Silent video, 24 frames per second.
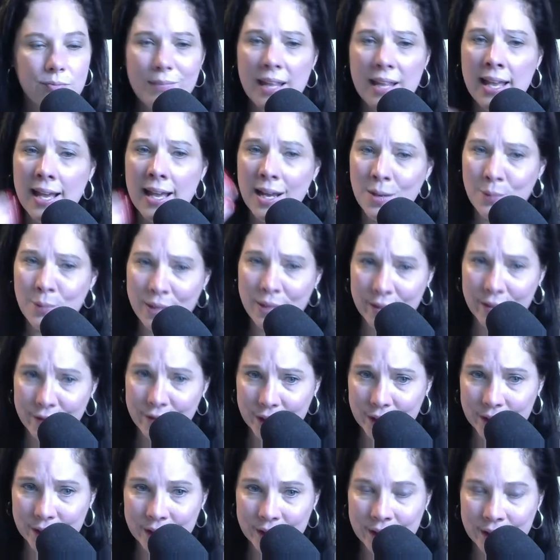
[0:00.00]

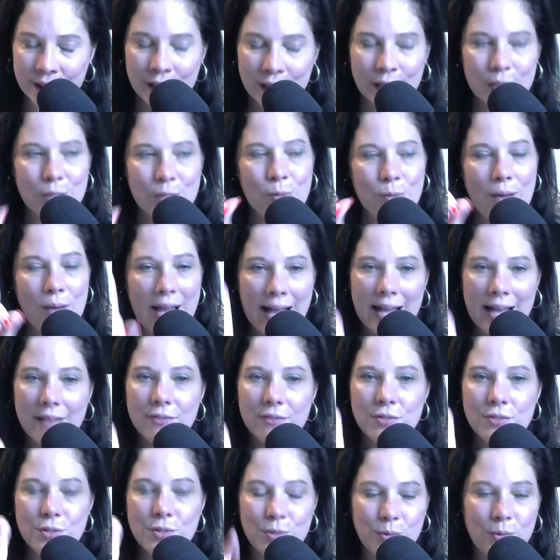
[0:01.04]
However, you
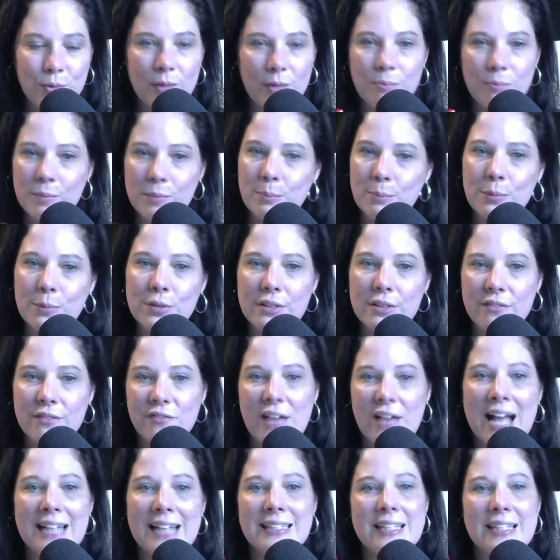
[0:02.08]
have to remember the
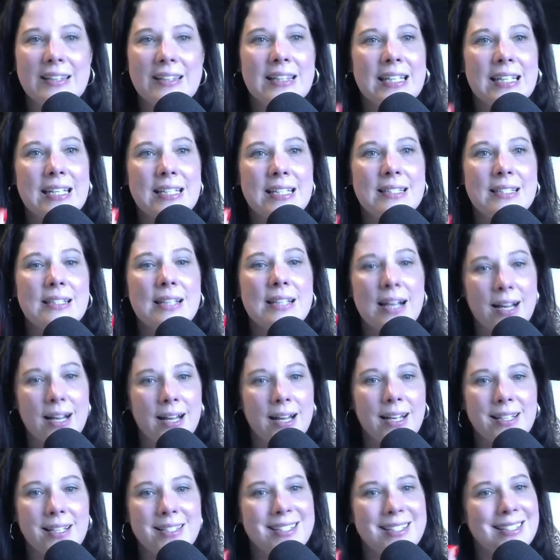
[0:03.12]
fact that these
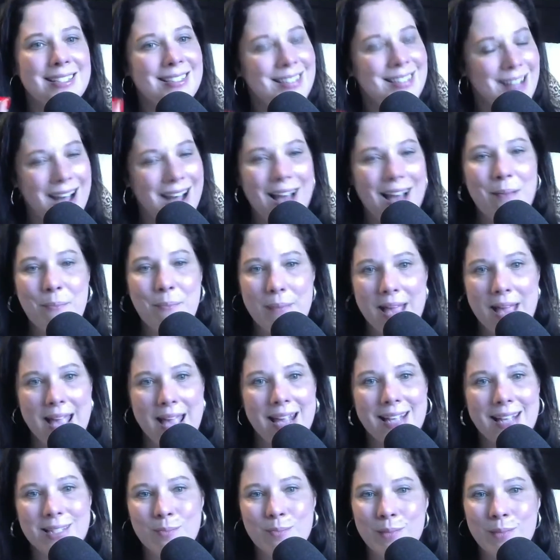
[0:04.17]
guys did not
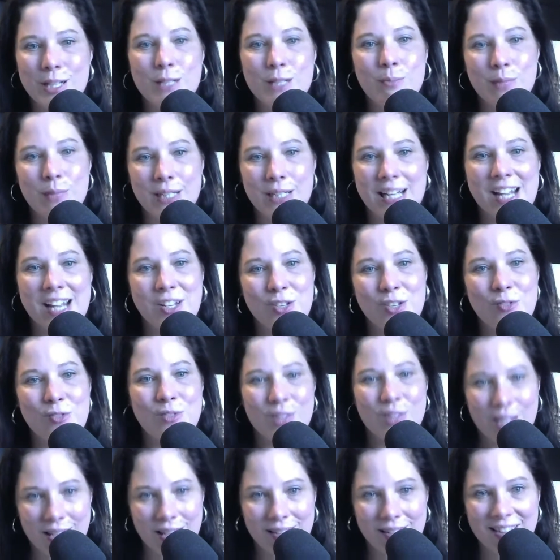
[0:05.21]
make as much money as you
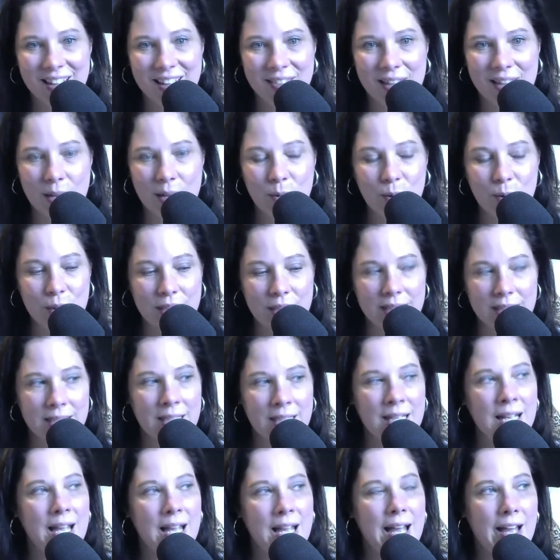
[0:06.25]
think that they would
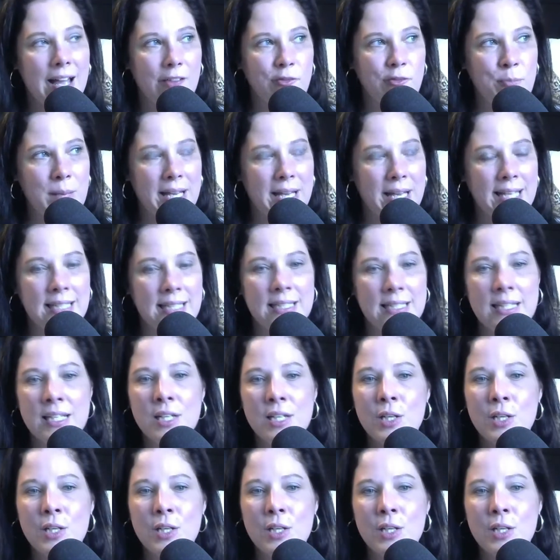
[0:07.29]
have made.